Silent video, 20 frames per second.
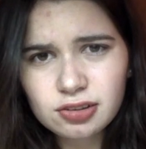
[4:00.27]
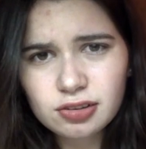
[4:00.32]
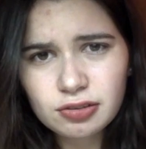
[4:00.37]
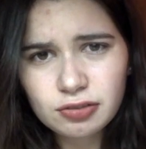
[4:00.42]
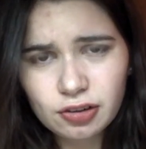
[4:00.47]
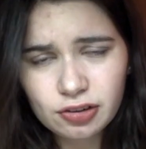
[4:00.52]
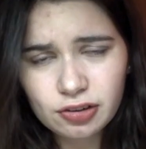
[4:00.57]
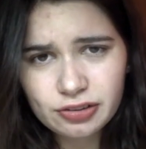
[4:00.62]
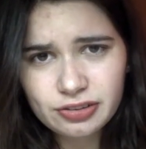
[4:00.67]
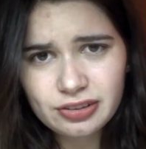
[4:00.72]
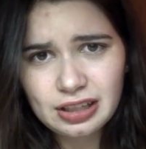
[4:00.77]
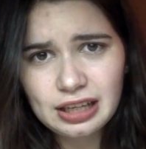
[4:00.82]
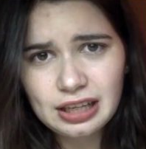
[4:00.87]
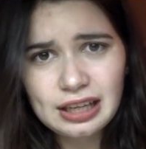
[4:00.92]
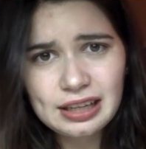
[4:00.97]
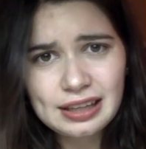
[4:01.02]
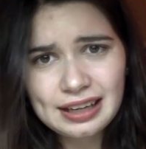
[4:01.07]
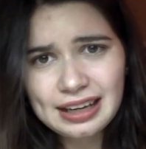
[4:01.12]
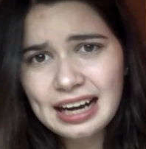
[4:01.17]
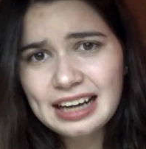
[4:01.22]

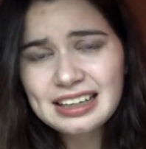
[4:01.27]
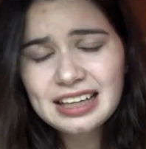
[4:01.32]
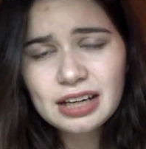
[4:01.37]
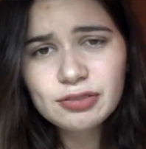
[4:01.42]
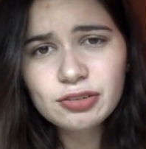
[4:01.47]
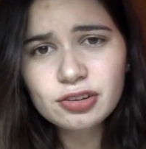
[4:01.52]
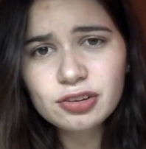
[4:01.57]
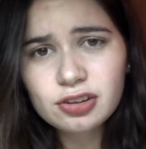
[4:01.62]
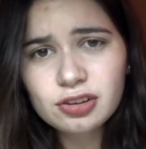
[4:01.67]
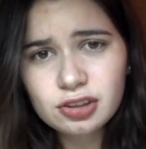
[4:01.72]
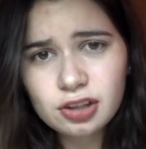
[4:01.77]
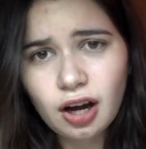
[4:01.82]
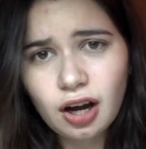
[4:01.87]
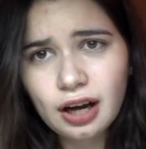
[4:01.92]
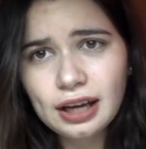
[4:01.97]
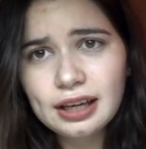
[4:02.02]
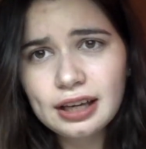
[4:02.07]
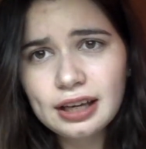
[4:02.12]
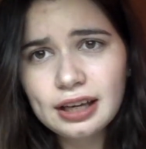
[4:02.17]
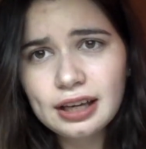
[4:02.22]
university. Like, I never
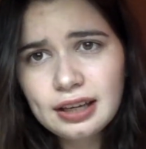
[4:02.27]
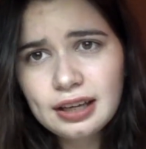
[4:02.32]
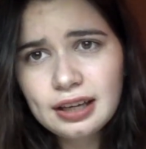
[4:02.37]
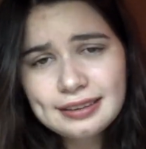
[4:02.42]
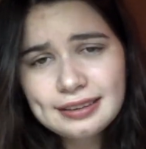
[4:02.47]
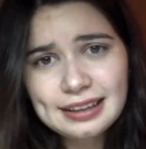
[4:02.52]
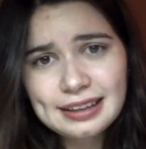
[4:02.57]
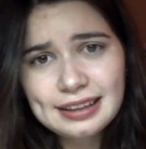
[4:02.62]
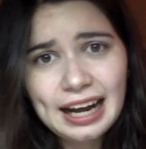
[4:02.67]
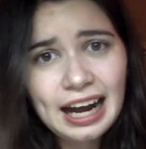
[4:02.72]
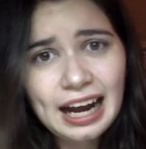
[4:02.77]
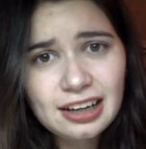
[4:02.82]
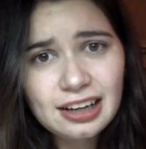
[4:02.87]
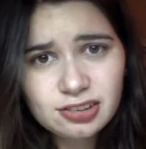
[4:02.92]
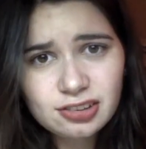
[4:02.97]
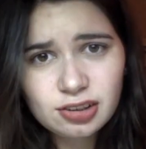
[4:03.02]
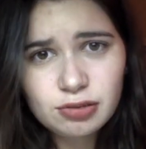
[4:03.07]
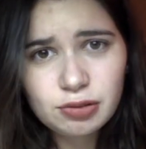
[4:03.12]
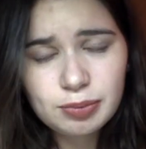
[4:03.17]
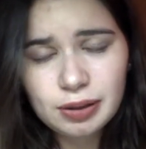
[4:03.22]
thought that I
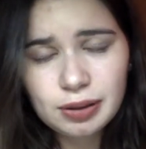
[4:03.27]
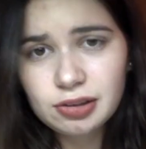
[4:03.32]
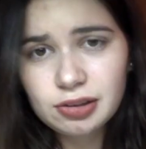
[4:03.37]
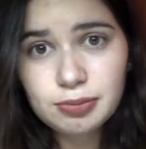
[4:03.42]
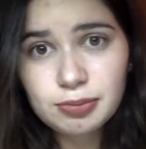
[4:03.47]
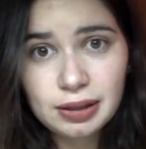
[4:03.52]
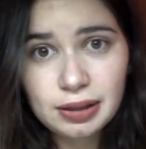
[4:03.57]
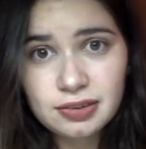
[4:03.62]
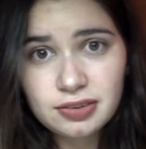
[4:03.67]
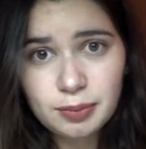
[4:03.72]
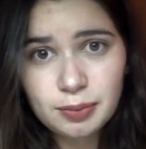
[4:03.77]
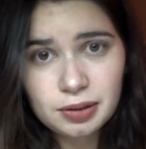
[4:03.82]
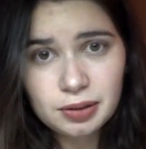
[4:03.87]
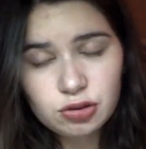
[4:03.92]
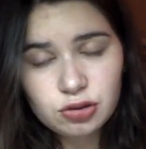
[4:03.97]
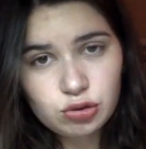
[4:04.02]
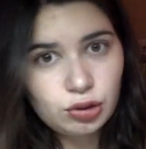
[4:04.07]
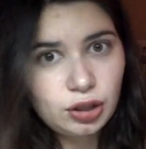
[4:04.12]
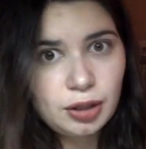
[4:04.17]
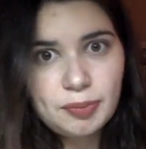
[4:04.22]
actually would be able to make some of
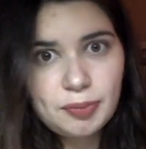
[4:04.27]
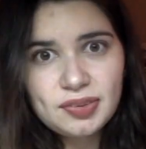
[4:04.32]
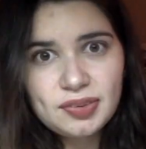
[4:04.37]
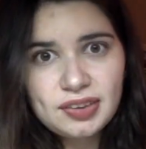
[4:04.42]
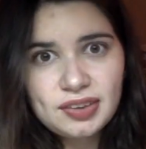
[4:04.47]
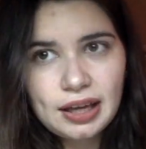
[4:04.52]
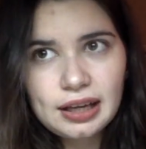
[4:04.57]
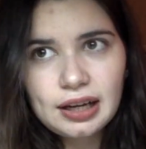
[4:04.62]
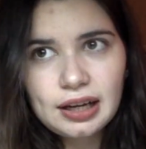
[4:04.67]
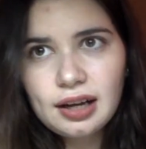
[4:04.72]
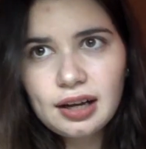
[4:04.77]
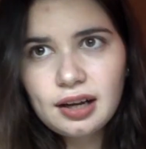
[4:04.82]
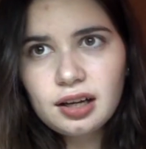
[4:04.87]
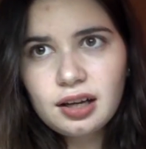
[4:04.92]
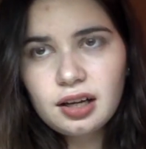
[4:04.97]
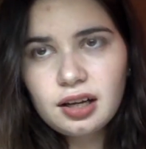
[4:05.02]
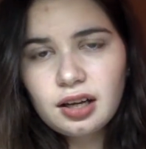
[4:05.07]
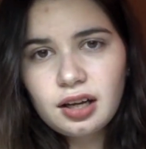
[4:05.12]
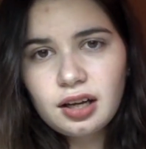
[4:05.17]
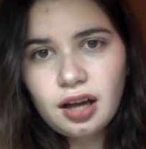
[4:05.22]
the dreams that
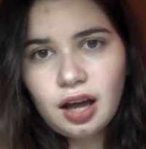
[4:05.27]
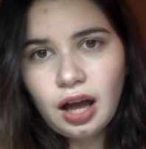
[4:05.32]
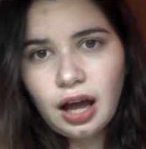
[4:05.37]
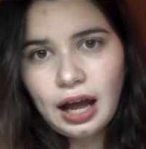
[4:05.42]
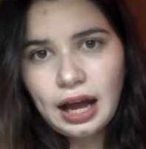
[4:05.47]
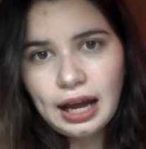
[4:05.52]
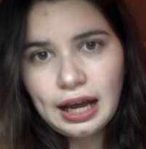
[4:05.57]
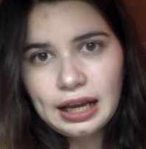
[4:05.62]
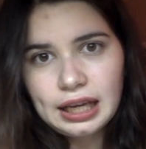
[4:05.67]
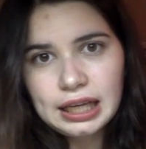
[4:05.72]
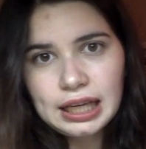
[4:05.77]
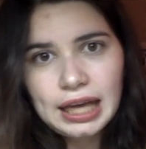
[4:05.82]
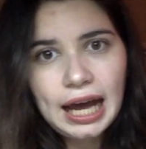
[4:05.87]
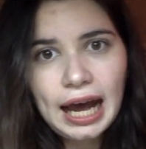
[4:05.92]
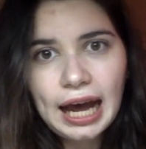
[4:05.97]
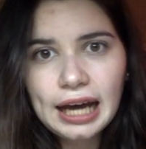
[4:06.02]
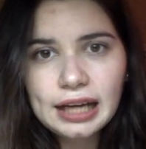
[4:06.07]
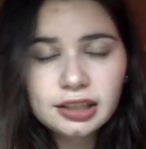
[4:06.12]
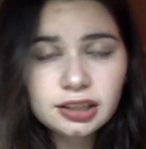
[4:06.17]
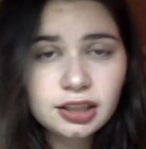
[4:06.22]
I
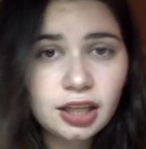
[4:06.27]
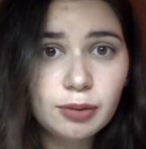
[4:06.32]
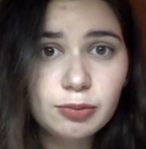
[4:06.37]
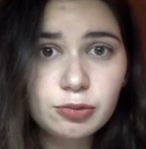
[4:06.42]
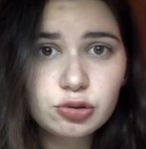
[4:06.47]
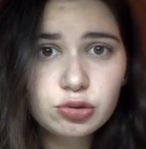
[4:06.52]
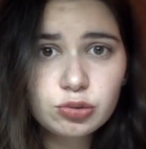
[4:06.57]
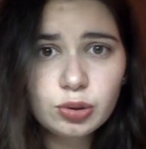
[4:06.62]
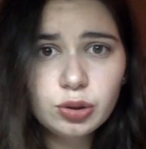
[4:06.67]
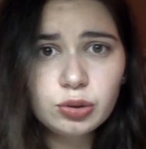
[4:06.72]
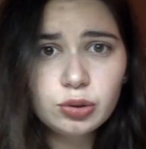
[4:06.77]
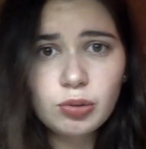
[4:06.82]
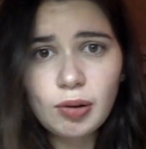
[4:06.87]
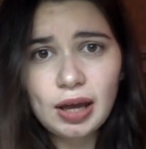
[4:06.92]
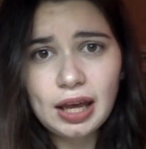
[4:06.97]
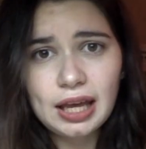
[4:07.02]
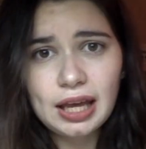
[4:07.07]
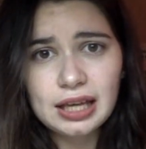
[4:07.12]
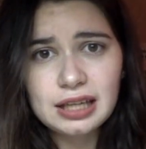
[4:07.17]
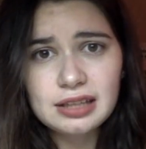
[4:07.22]
had come true,
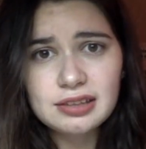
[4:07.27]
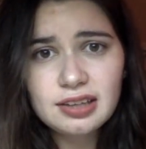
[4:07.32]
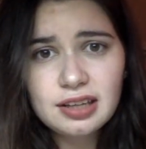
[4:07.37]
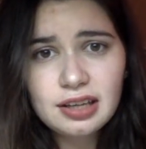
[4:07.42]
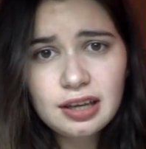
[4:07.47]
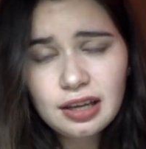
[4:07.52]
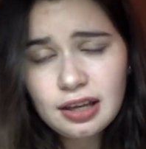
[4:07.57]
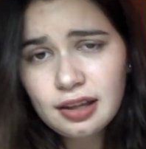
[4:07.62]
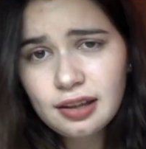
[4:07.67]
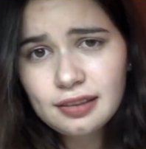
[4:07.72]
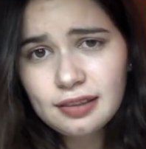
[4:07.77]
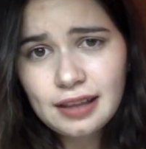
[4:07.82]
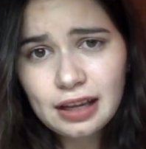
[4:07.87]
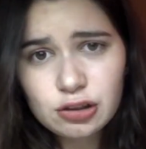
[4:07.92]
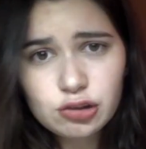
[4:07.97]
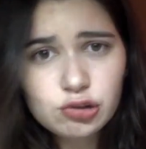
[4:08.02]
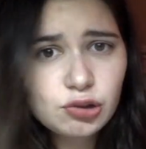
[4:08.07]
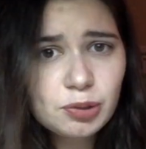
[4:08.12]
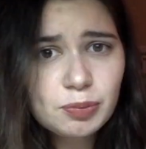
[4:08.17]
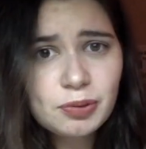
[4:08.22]
and
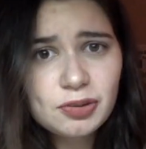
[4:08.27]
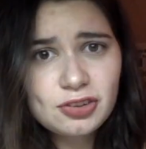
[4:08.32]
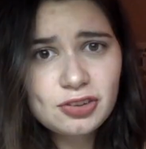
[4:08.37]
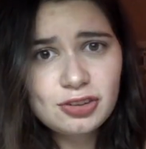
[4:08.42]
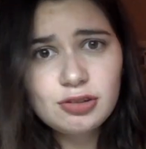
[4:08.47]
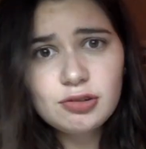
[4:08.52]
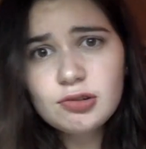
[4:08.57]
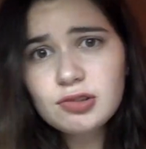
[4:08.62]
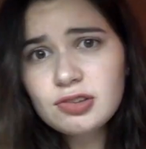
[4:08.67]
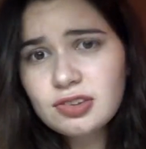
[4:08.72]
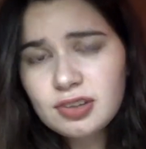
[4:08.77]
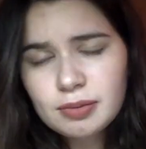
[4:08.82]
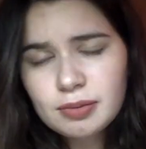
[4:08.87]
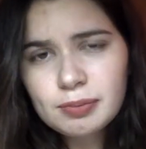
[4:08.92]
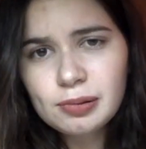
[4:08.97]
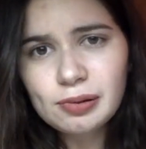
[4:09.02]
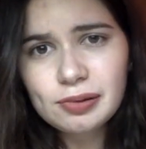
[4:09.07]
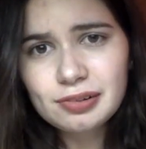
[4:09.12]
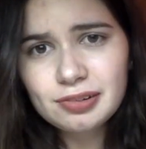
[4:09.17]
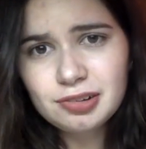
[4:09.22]
that trip was a huge
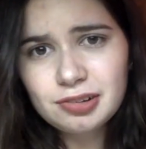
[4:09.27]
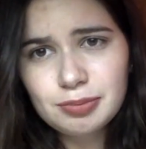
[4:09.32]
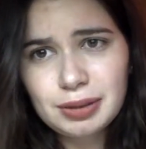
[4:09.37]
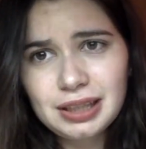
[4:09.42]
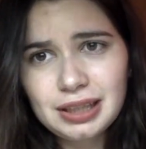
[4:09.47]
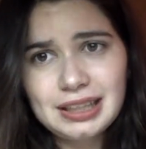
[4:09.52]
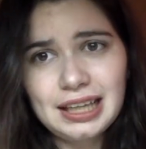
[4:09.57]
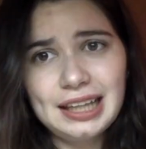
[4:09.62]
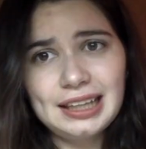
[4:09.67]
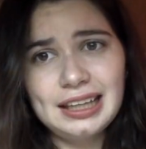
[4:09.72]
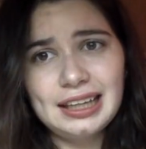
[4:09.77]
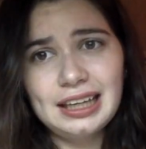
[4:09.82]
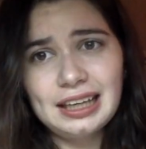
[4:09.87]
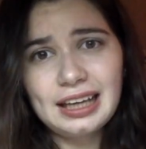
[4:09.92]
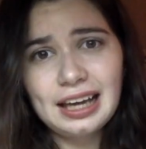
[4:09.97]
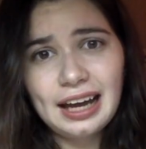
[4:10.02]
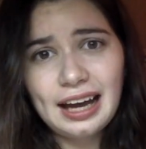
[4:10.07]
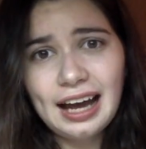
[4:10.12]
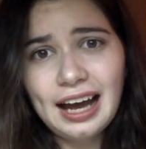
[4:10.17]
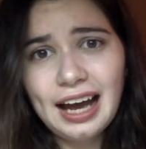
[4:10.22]
symbol to me that, like,
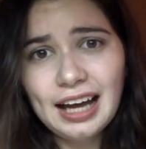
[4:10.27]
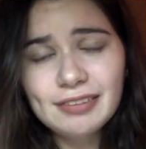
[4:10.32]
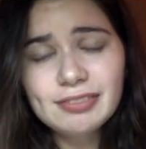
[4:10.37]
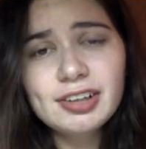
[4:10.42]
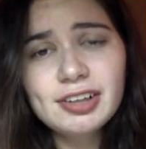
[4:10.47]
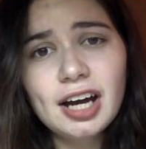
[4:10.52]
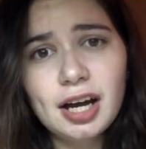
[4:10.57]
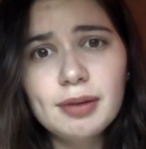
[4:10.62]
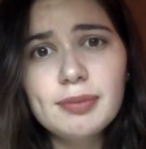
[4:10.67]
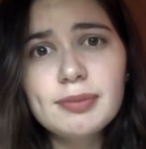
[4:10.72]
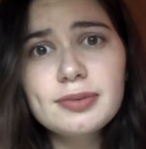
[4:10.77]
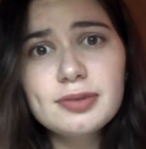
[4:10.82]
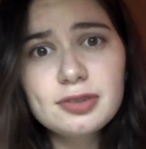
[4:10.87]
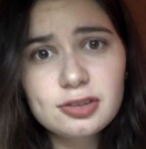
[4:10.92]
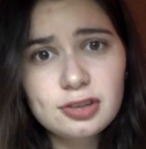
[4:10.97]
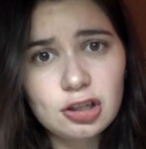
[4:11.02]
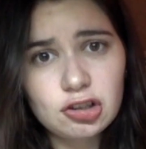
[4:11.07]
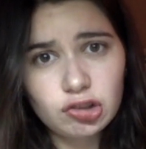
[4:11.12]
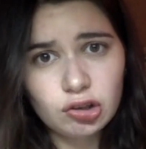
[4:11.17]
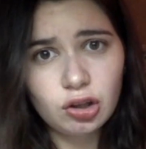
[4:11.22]
I've come
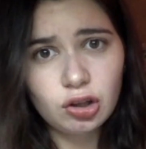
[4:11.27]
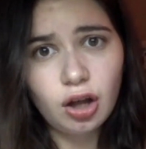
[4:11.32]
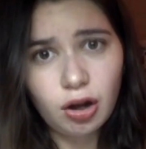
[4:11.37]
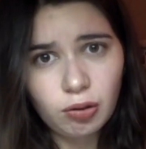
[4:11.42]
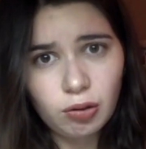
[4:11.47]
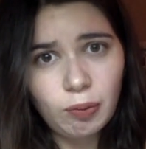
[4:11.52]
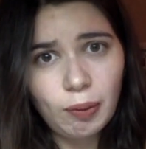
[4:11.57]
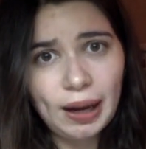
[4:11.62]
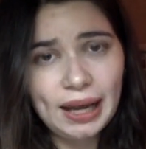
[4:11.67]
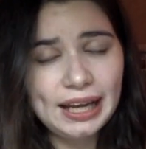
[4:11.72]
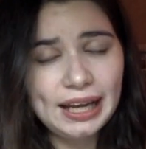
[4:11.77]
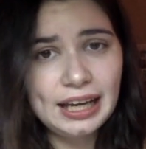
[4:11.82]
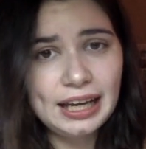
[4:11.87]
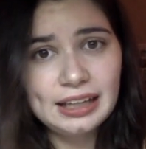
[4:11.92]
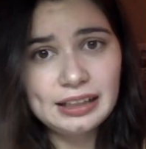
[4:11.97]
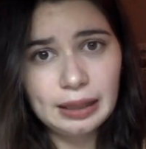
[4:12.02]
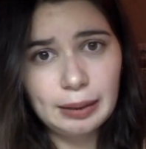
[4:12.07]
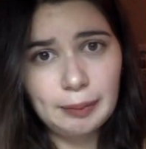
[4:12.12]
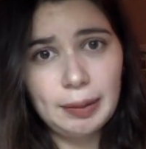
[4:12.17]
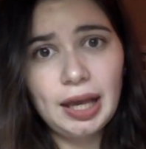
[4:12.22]
such a long way
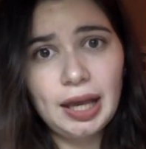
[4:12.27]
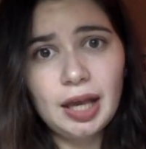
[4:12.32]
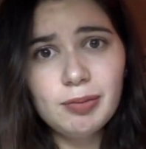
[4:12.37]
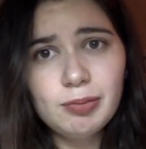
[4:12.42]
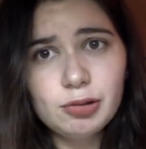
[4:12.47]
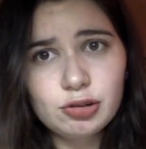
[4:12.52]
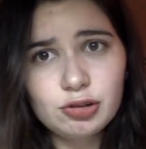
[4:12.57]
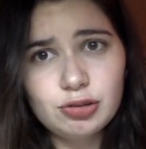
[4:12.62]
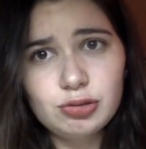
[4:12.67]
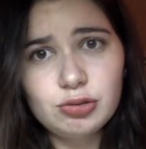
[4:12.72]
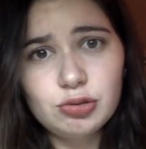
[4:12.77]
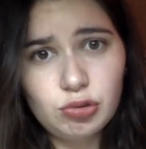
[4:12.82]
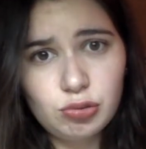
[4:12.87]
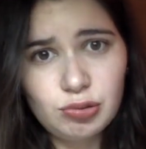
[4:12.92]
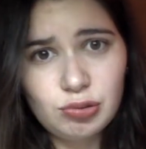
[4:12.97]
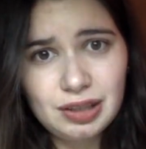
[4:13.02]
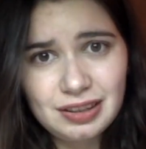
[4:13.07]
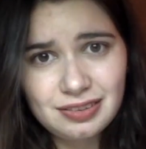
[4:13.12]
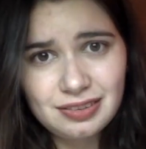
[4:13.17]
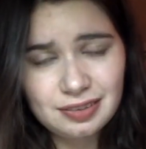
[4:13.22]
and I'm able to do
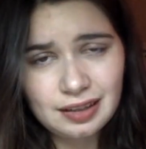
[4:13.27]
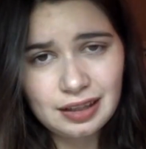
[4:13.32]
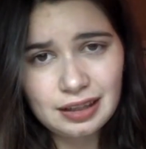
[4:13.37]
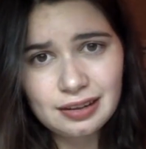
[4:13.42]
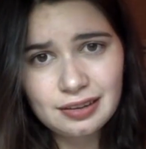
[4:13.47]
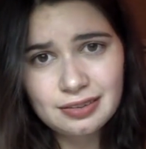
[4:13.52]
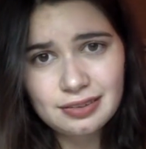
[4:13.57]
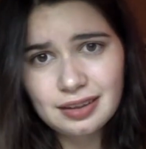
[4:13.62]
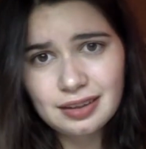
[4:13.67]
these things.